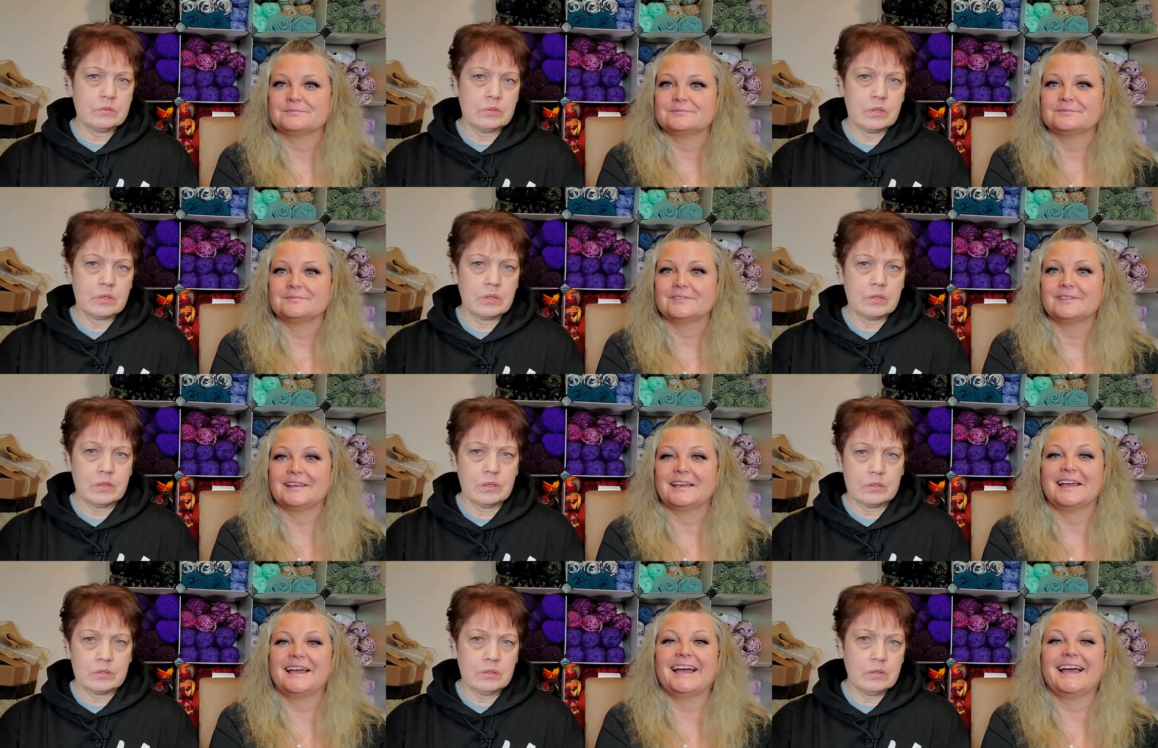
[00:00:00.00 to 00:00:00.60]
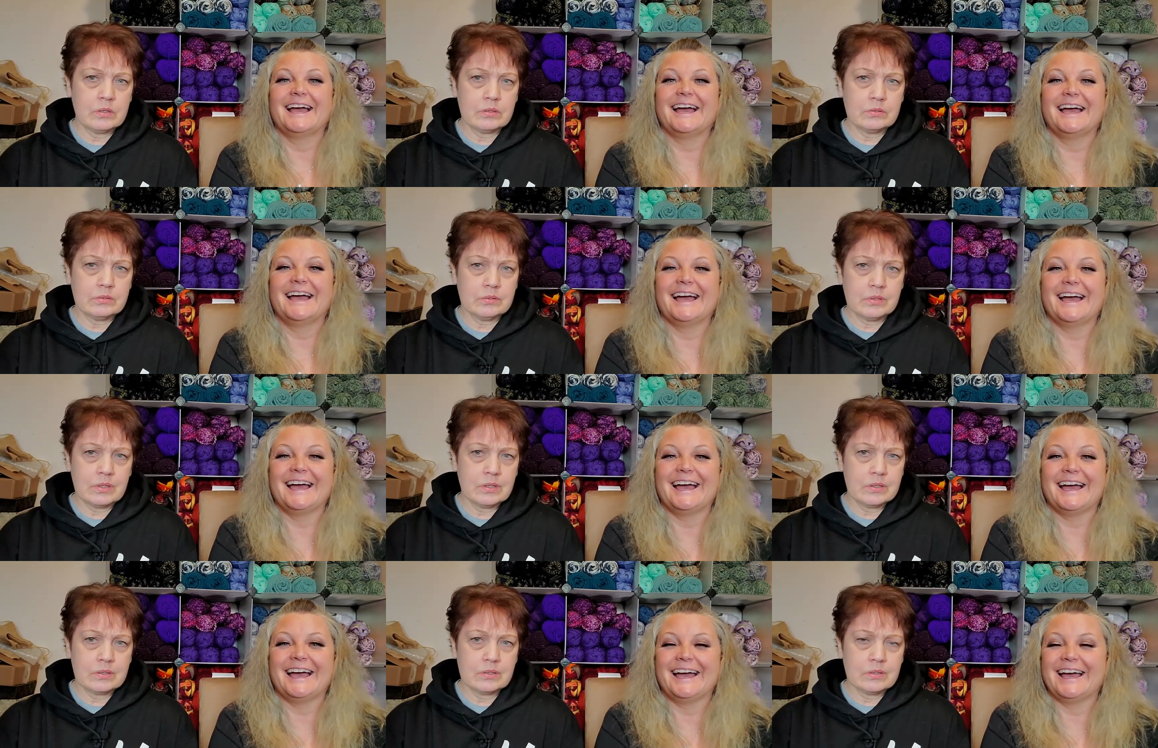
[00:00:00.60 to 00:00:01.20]
Speaker 1: I
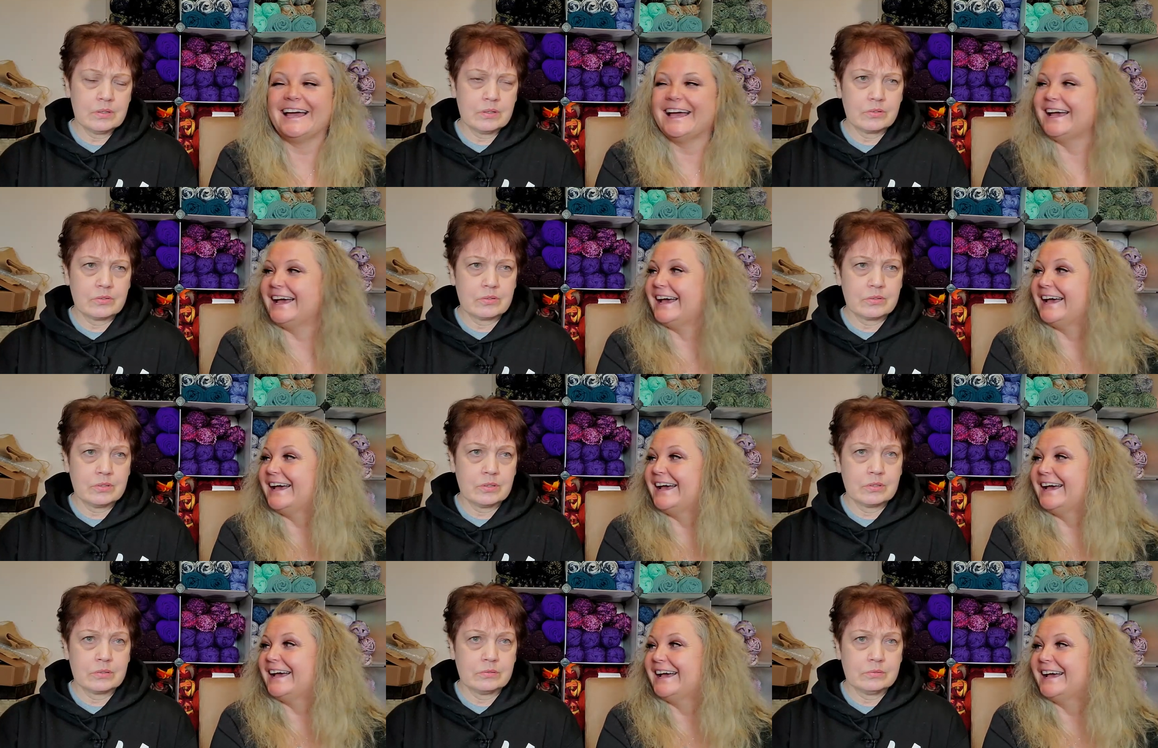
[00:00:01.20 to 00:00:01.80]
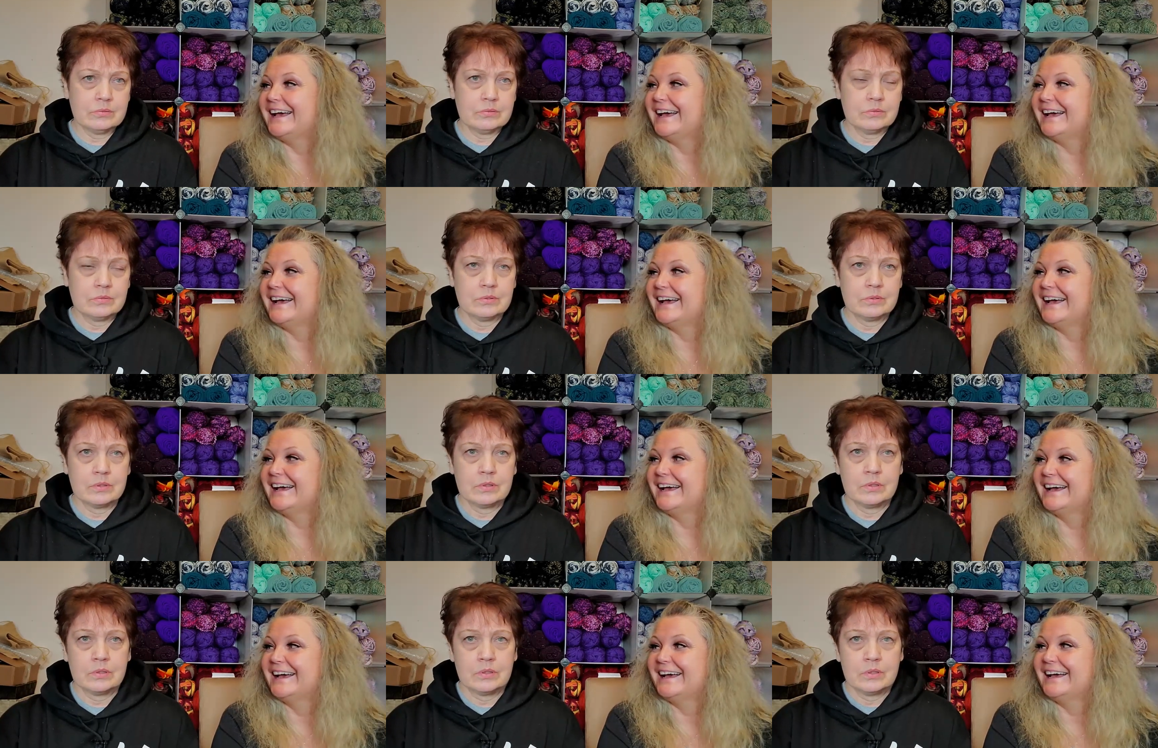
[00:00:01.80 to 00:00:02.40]
got another, you know,
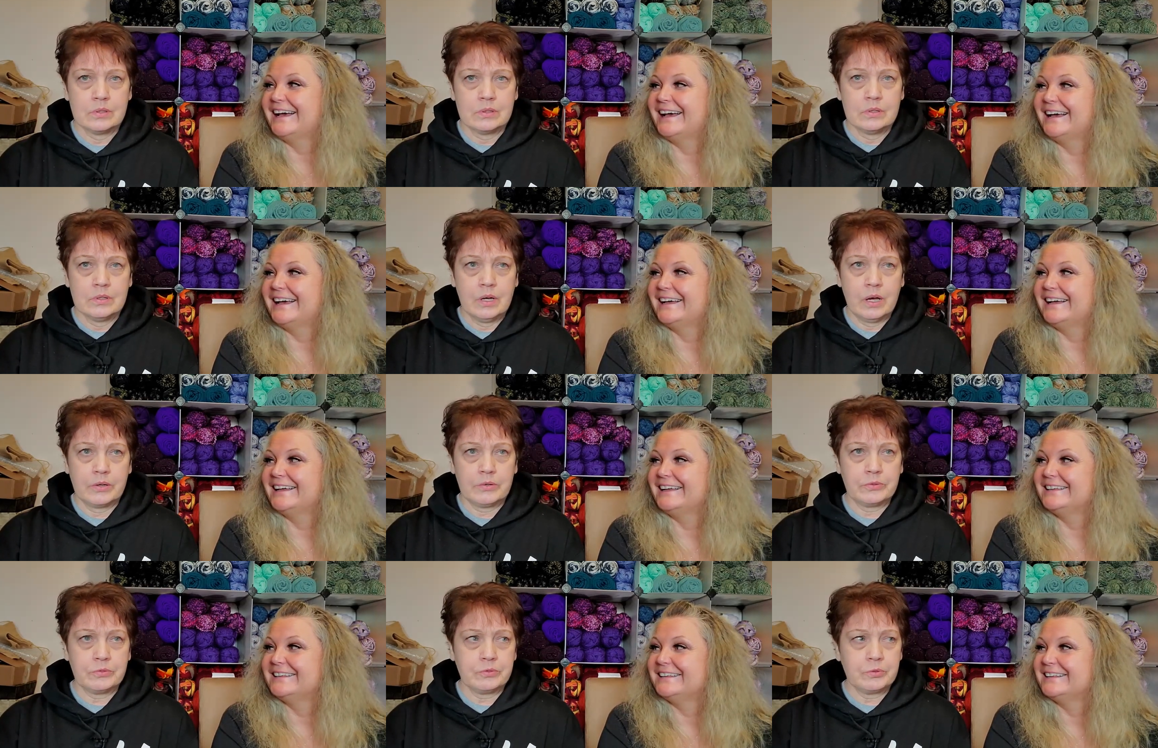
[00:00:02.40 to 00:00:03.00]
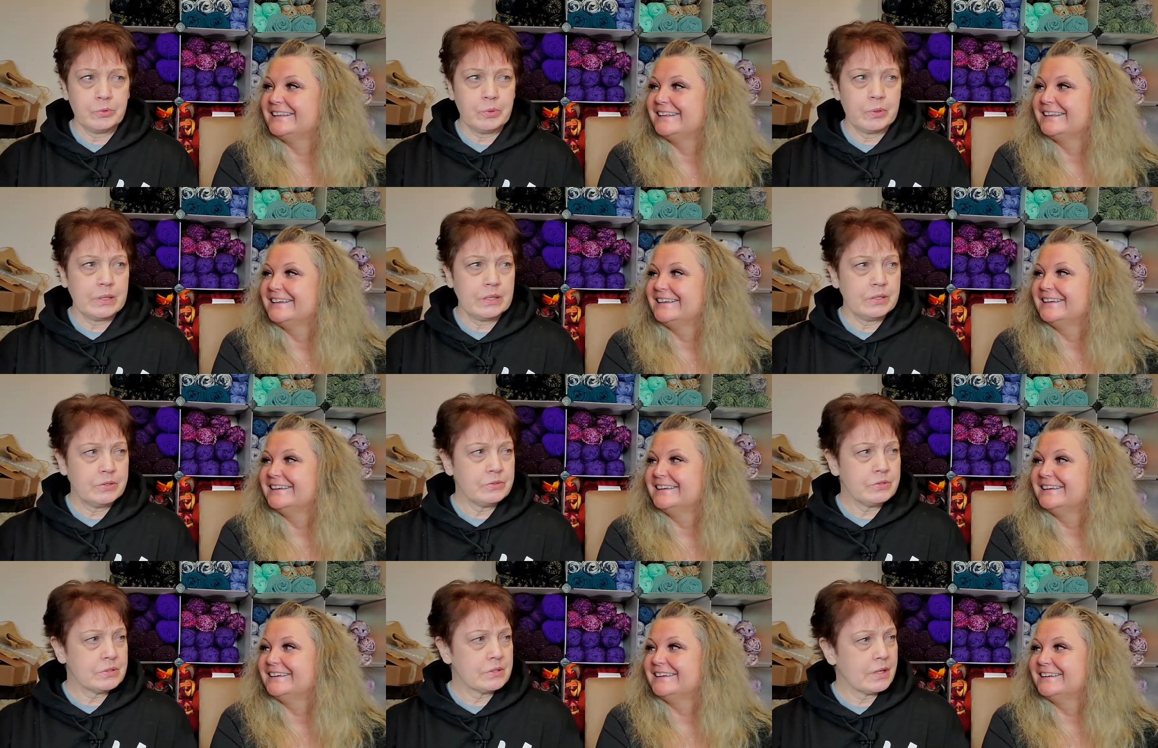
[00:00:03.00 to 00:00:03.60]
120
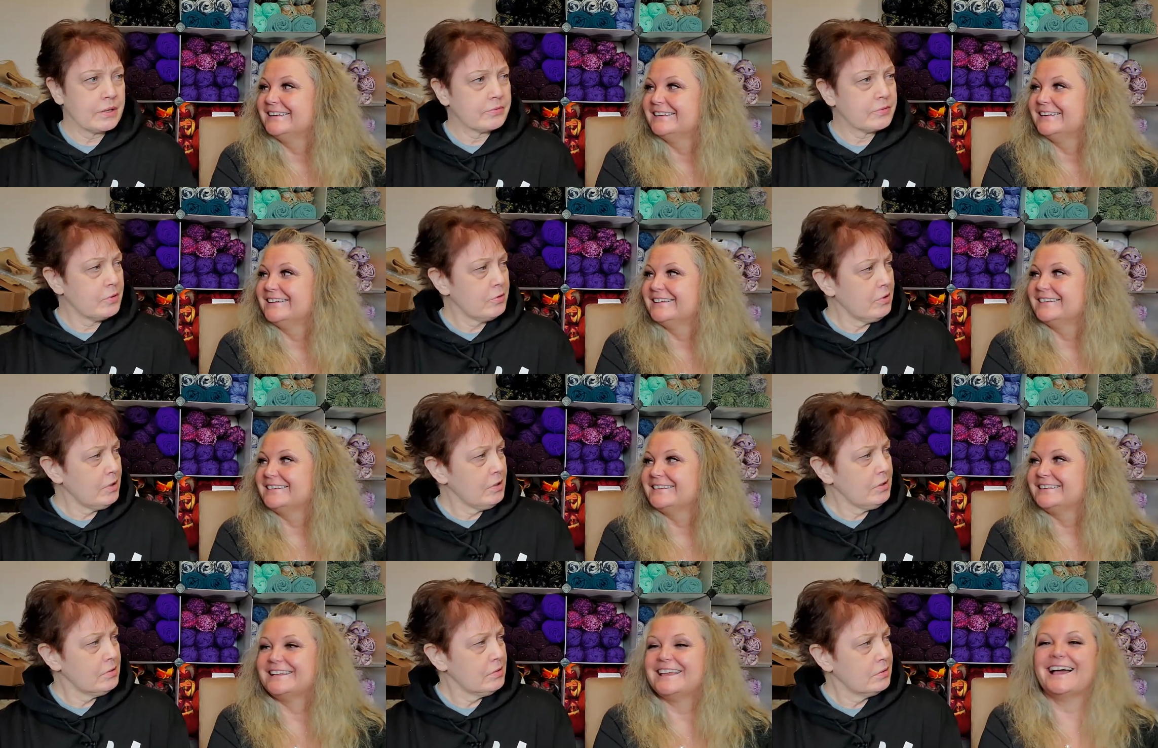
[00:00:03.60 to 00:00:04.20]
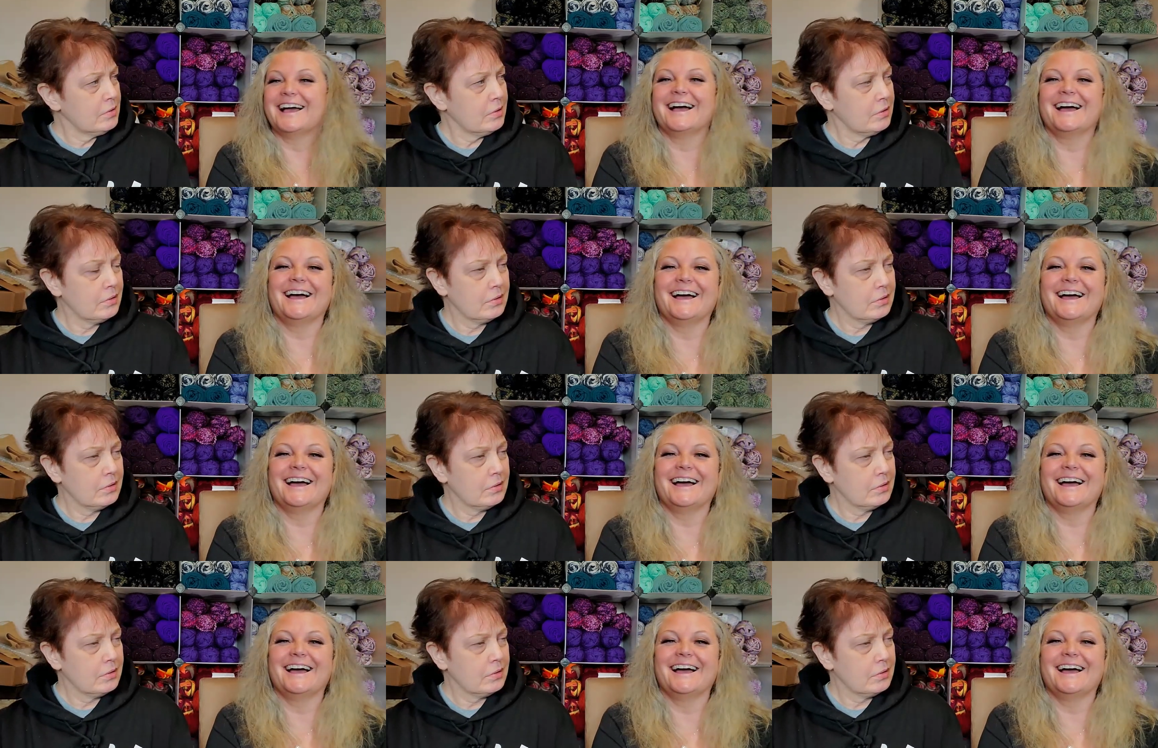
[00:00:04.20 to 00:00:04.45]
years left, don't I? Yeah.